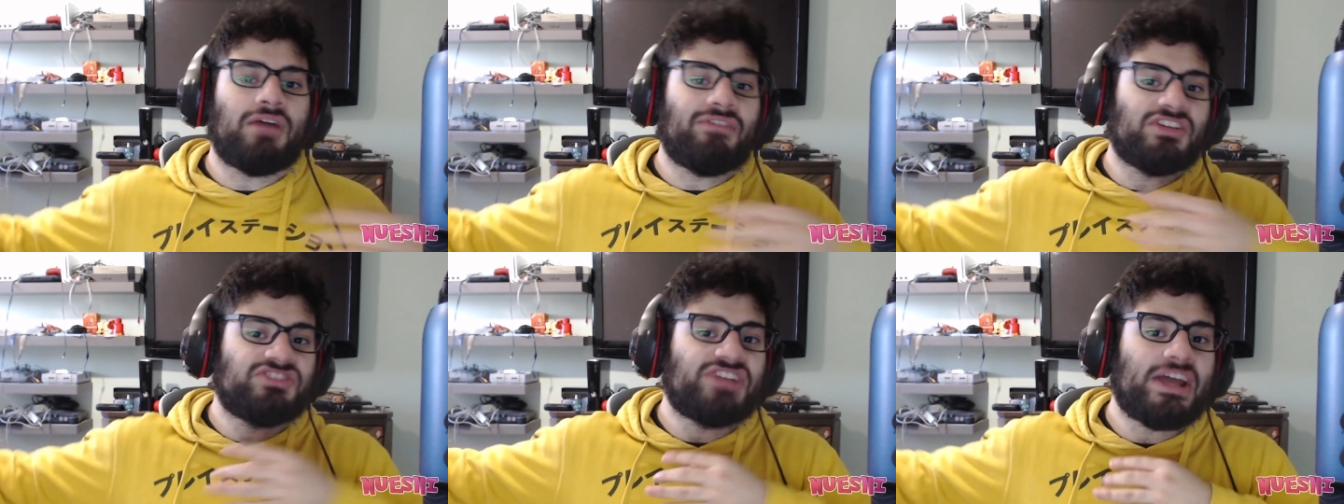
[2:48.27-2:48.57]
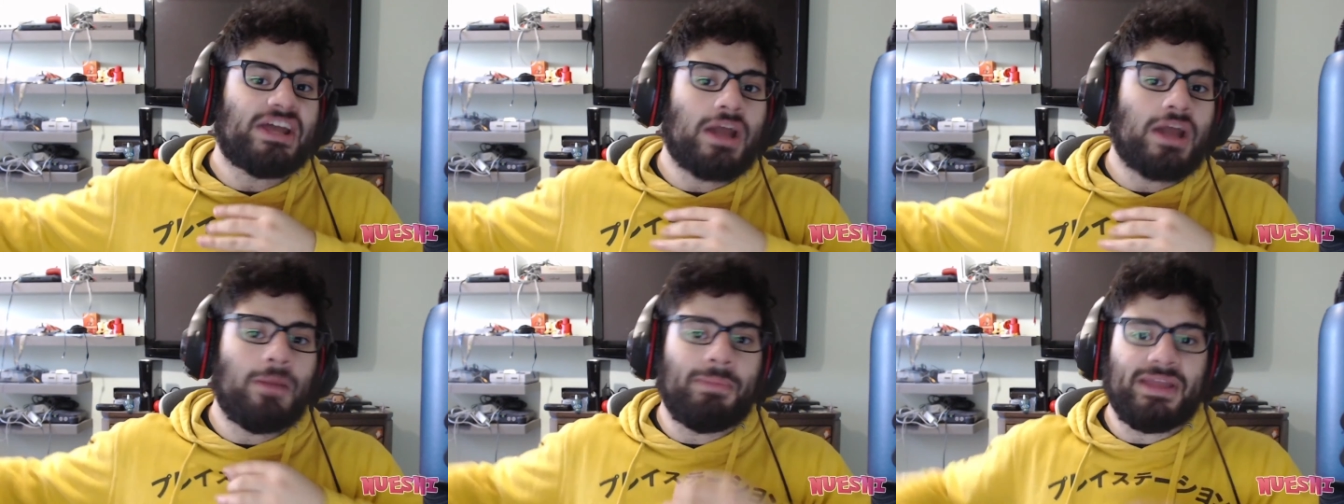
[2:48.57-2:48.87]
of a
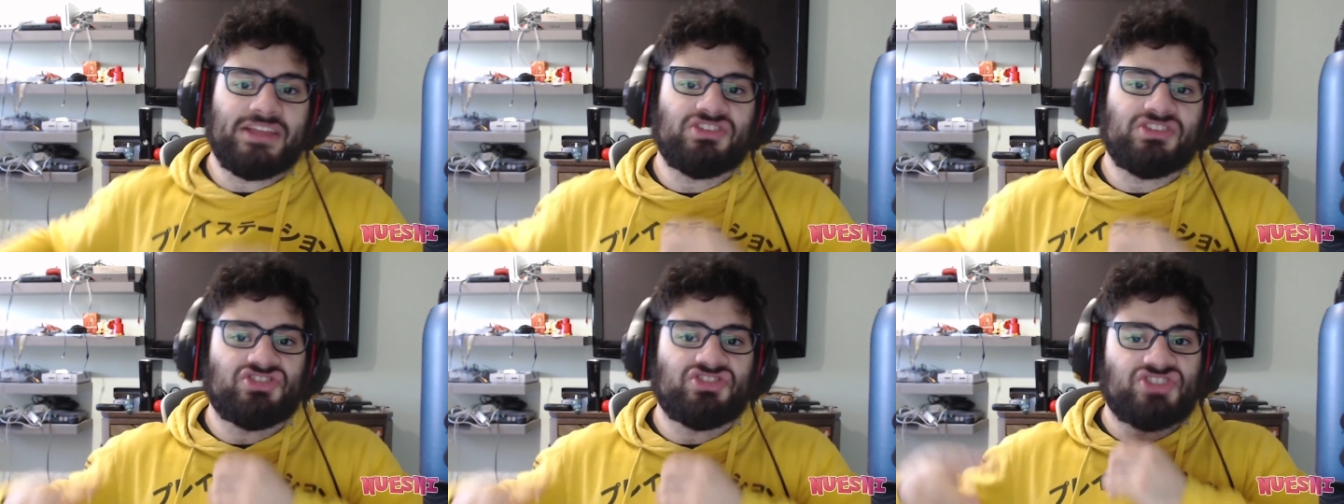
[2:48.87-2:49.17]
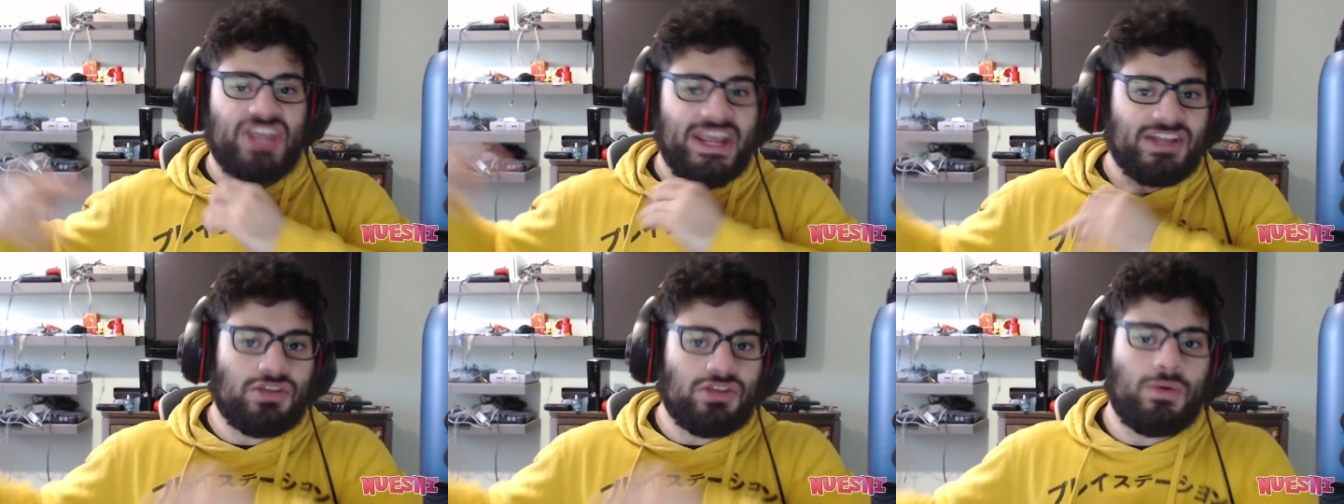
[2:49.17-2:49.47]
setup in
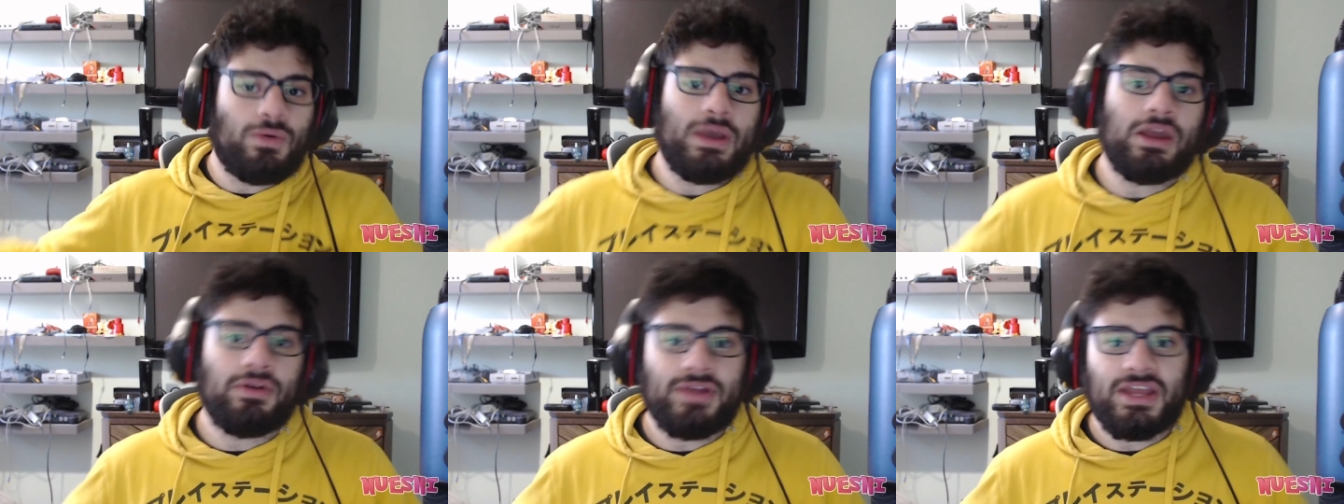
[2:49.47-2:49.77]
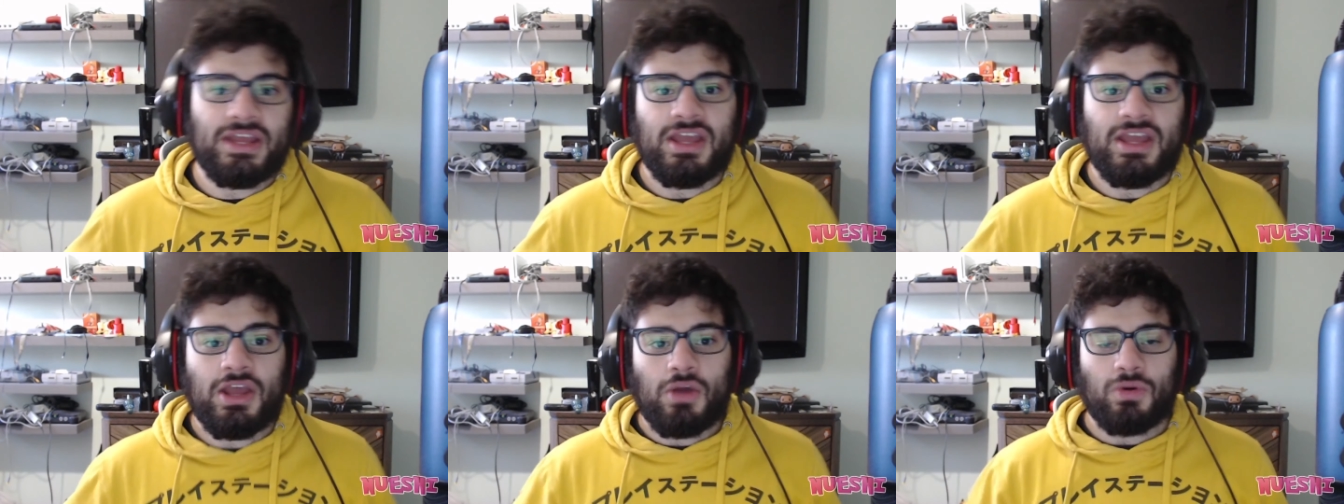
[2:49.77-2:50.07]

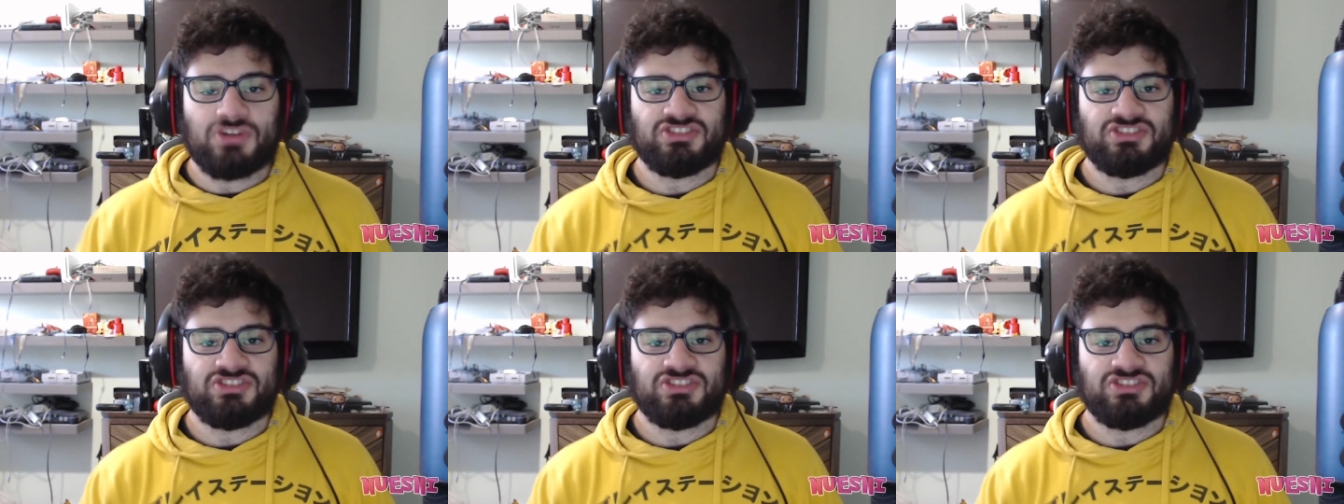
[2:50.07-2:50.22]
January,